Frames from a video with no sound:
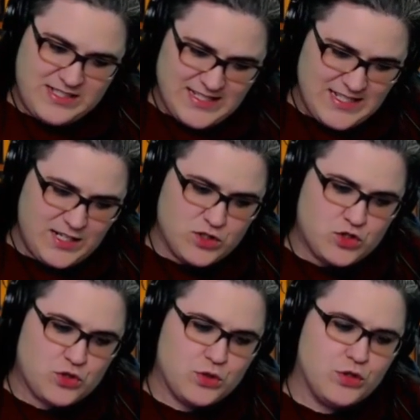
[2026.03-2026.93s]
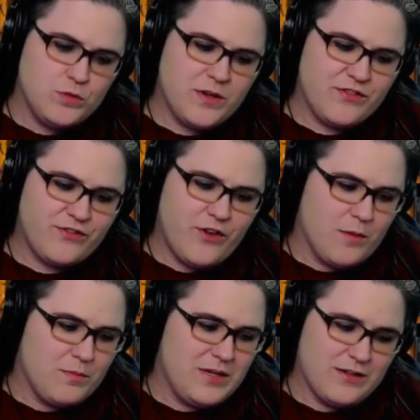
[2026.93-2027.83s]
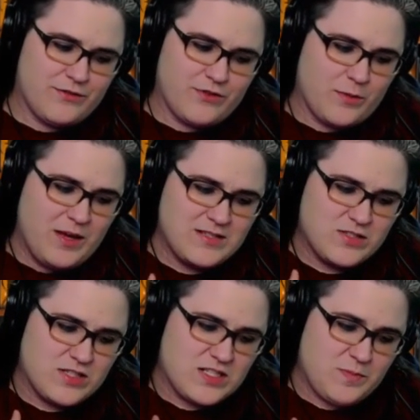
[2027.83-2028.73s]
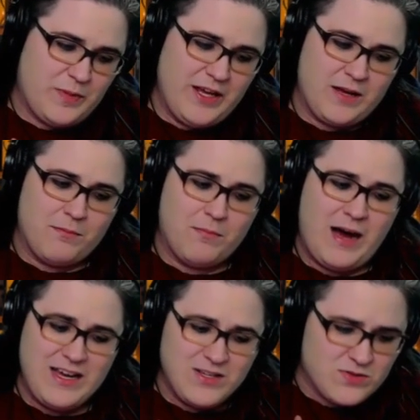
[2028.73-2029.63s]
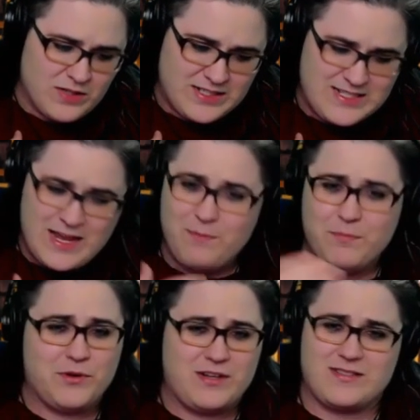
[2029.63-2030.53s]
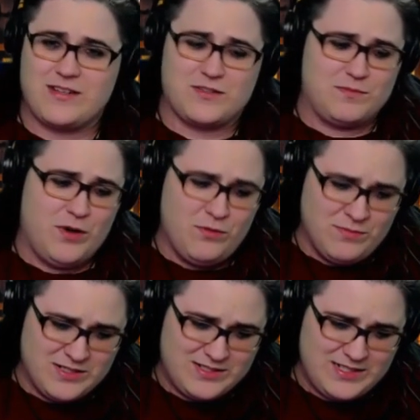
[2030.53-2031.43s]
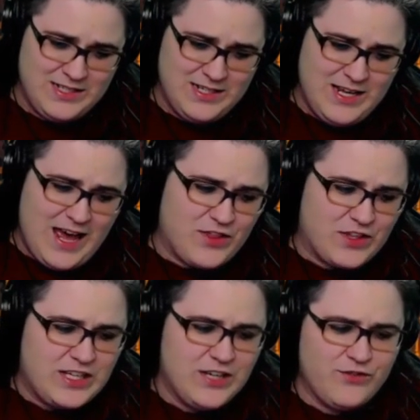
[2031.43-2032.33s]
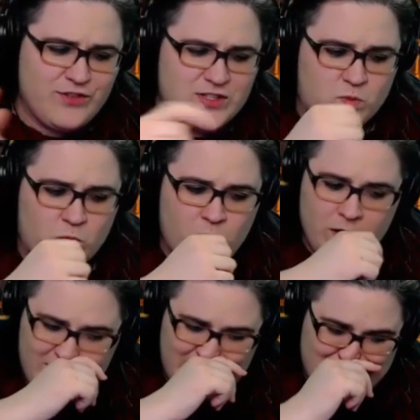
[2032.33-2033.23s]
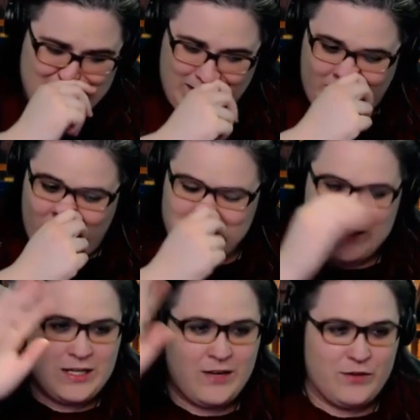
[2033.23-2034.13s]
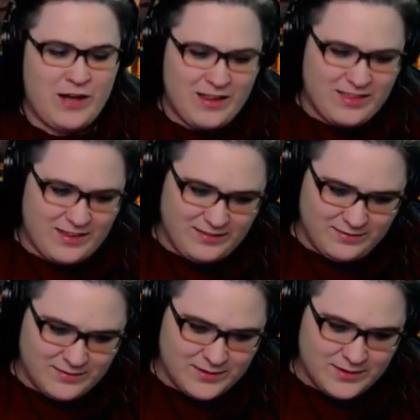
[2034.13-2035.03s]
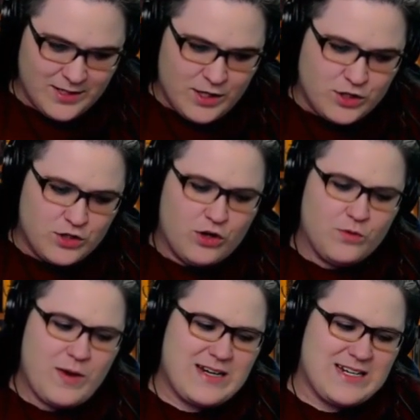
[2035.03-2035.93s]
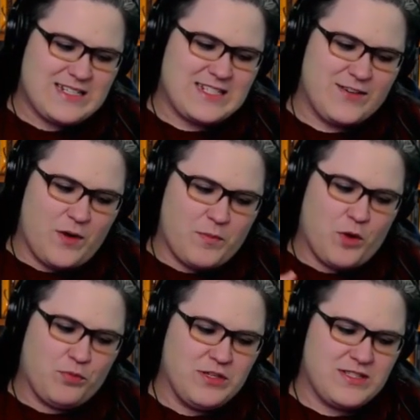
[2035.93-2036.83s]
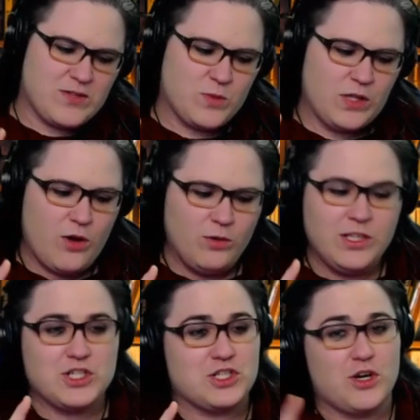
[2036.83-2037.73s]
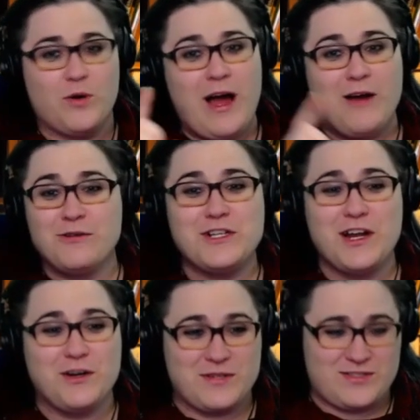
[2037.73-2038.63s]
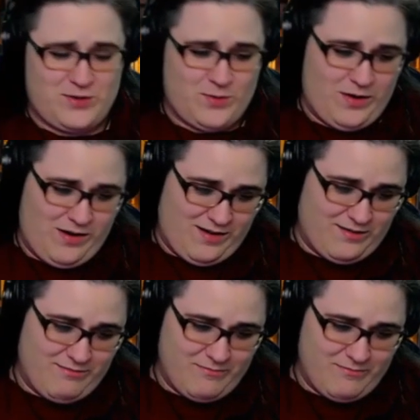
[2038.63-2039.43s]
It is true, but far be it from us to display a miserly temper at such a moment. And the gift is worthless that costs the giver nothing. You already show how generous you are."